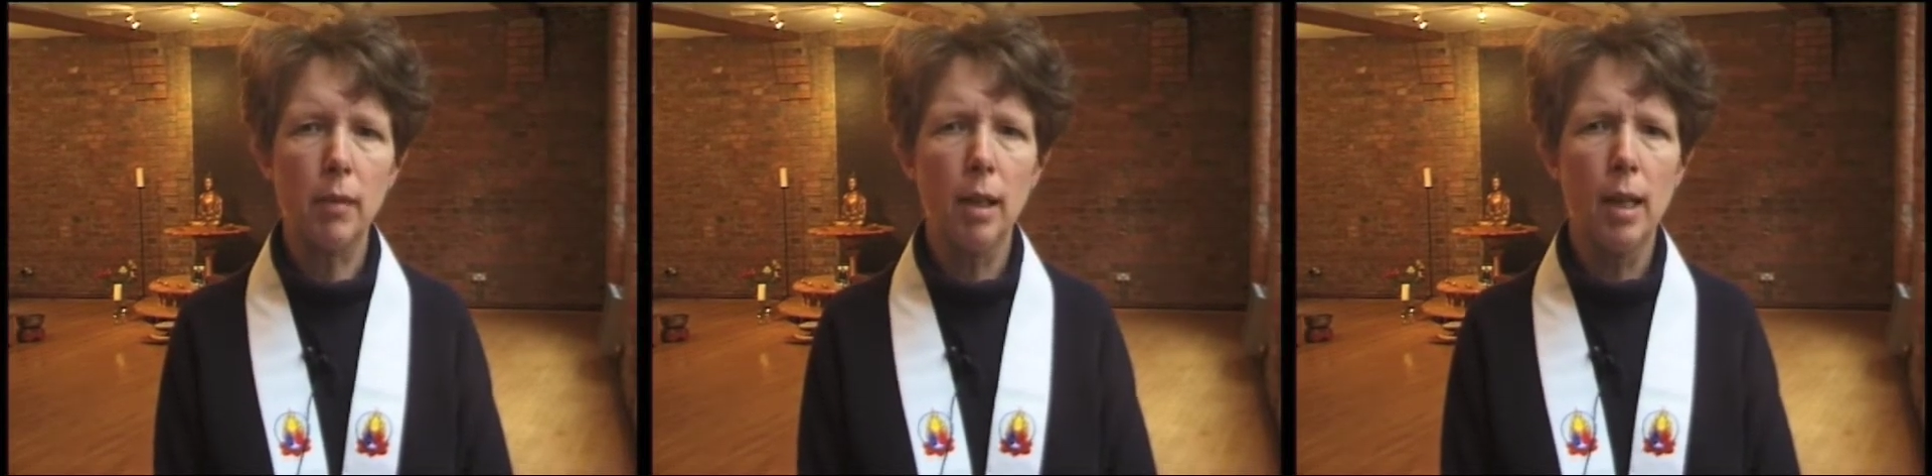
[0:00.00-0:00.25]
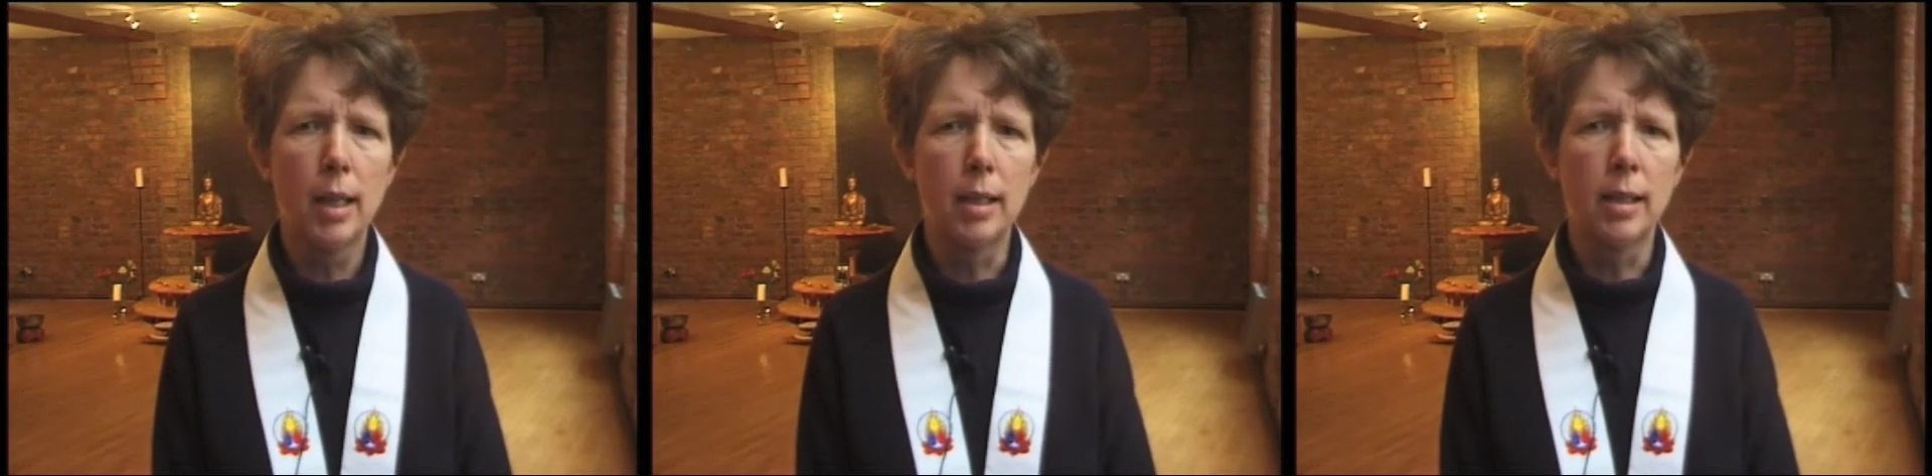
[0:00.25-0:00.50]

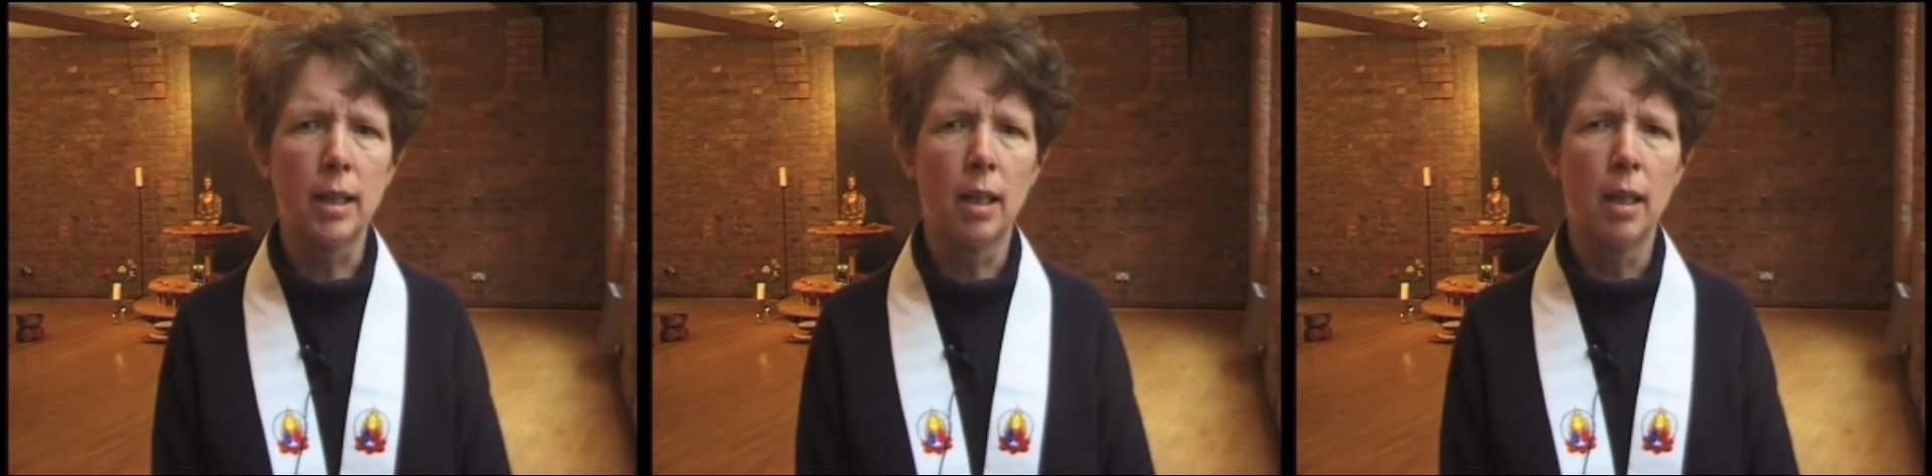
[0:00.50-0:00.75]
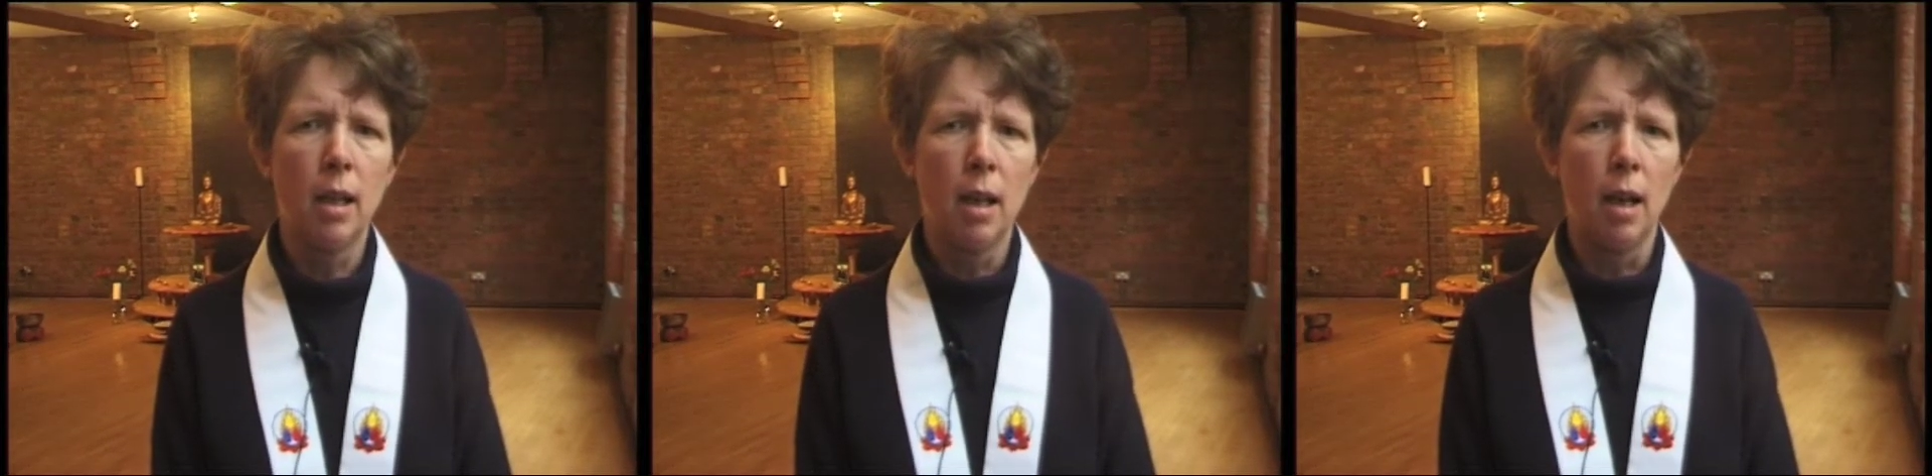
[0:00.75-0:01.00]
And uh,
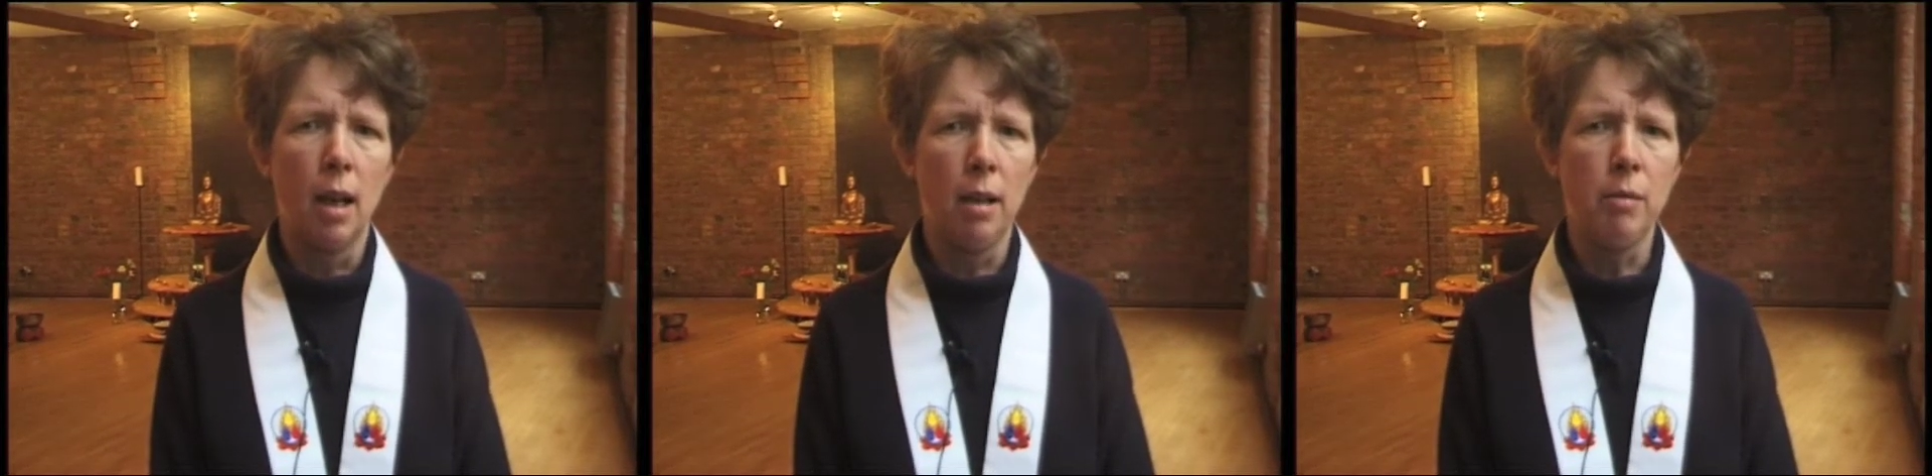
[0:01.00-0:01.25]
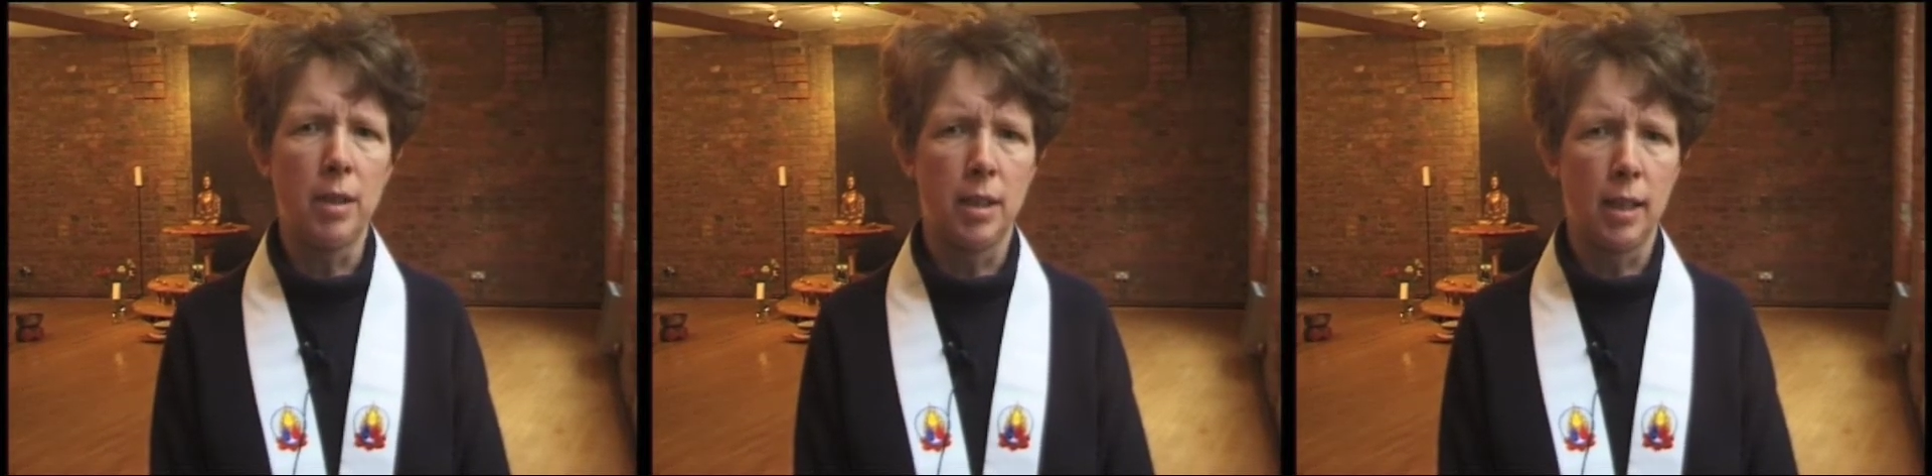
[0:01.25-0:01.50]
I
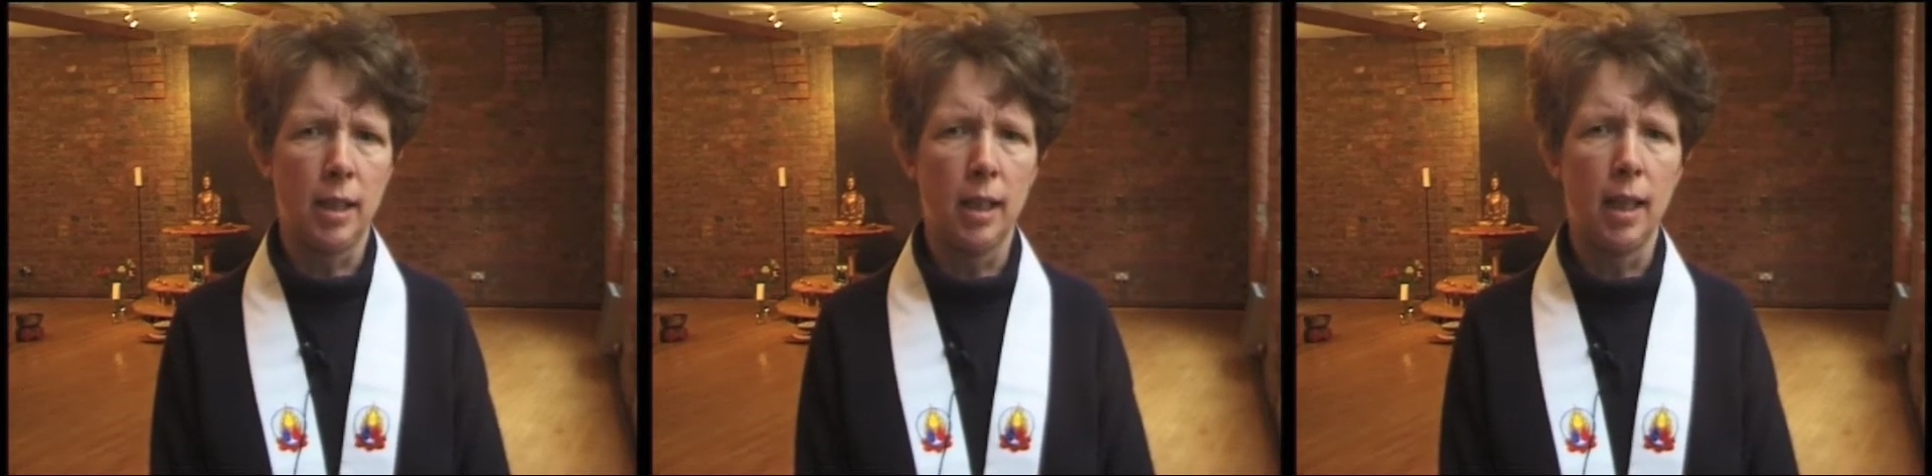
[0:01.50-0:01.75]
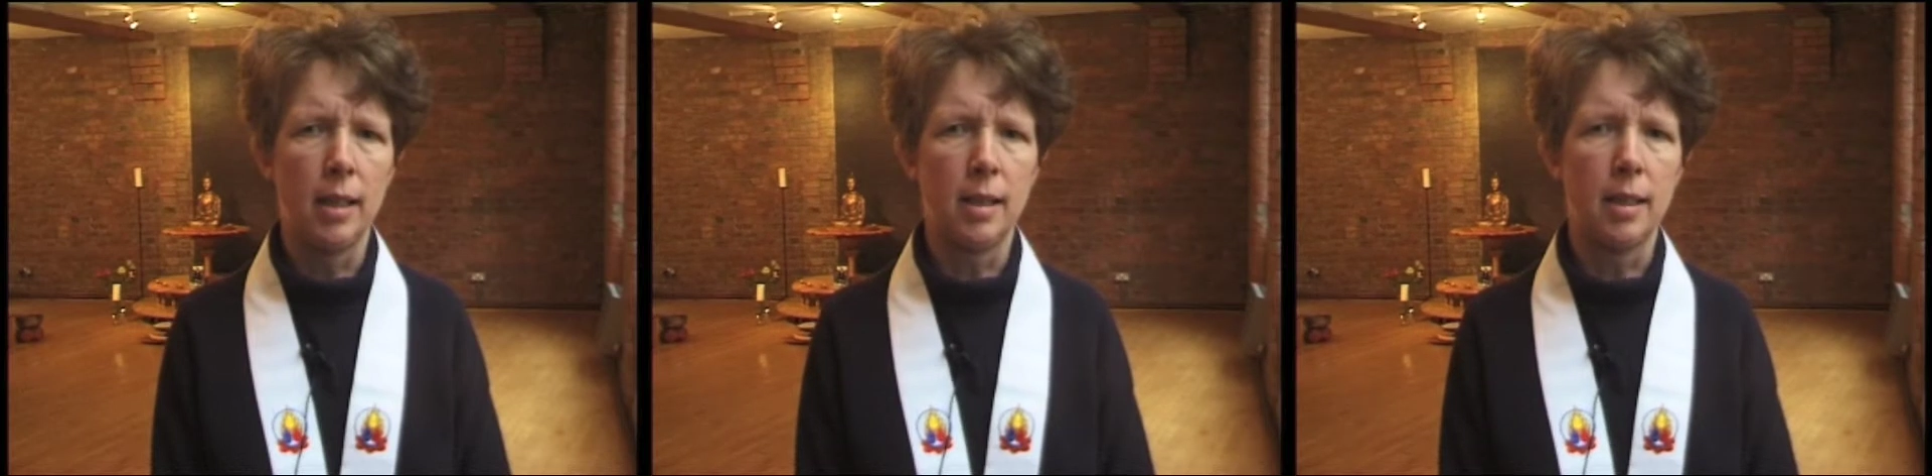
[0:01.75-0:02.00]
would see it
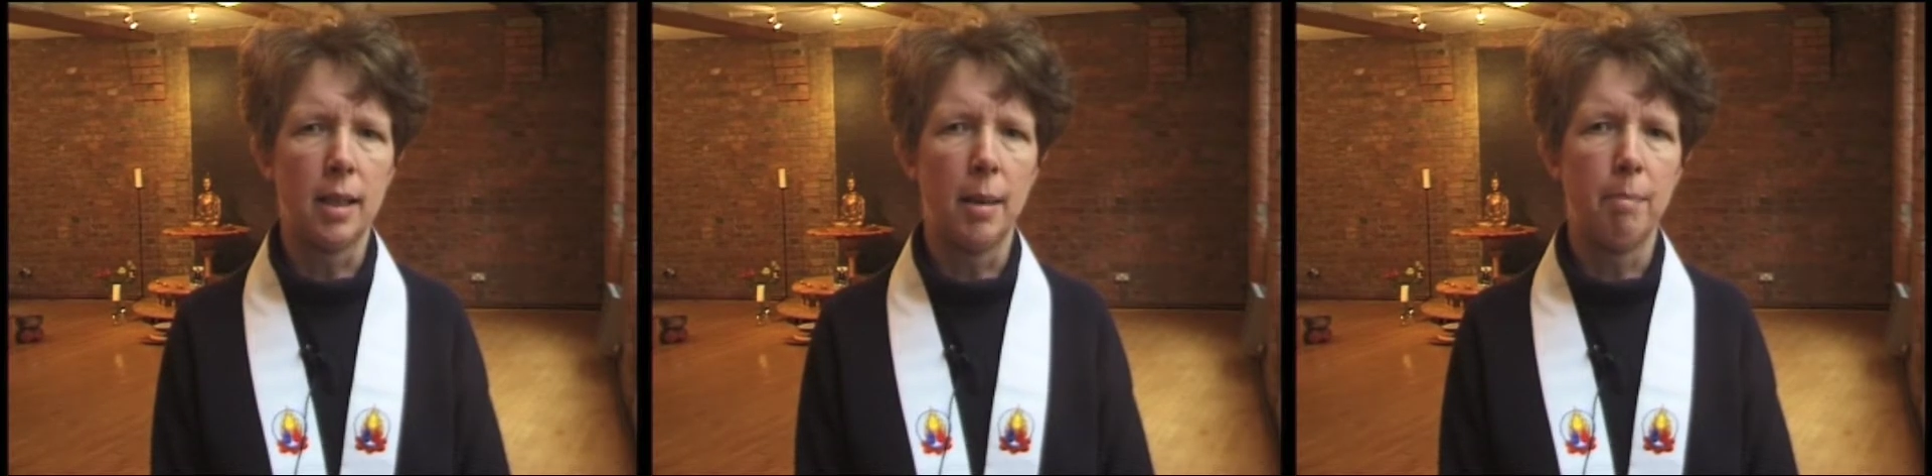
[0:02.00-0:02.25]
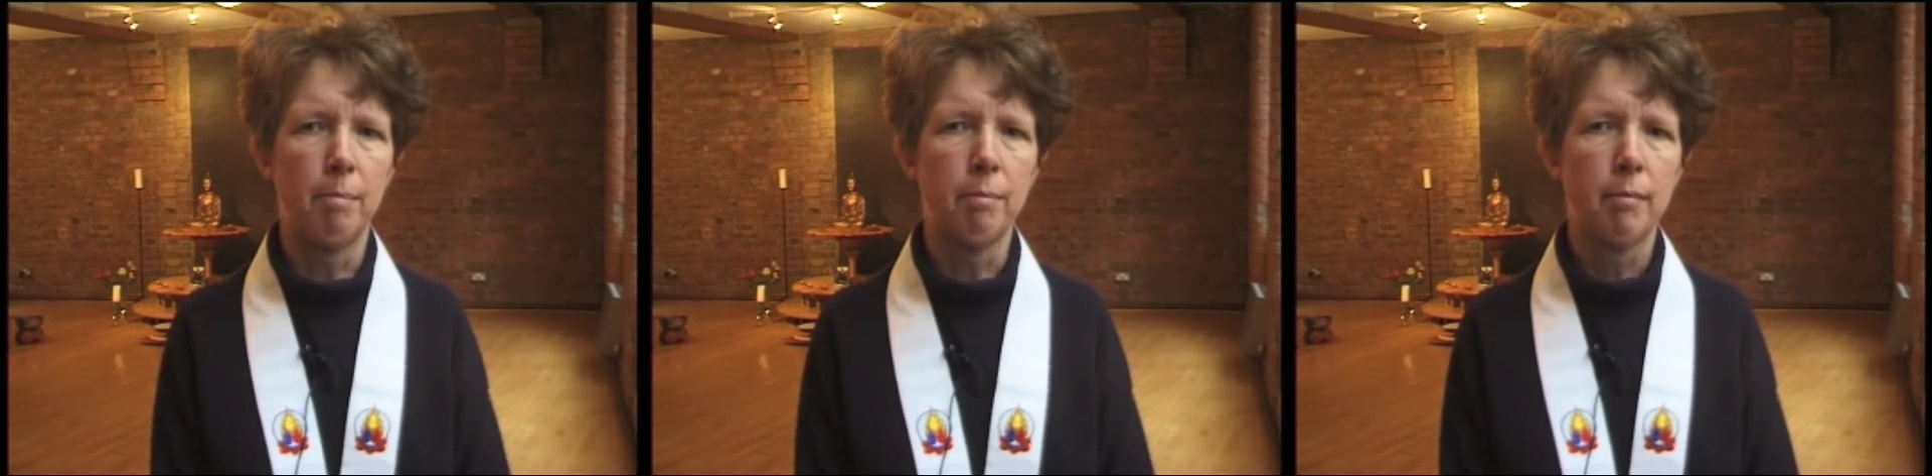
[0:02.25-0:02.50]
as
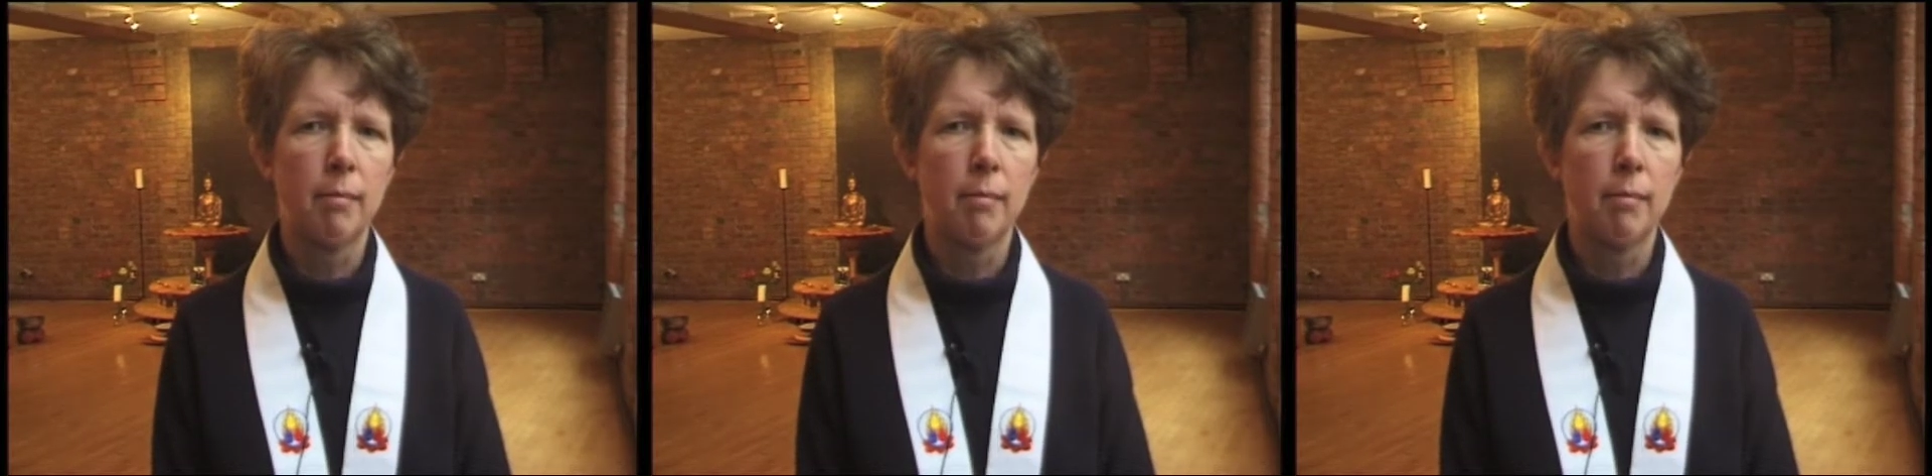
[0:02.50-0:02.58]
um,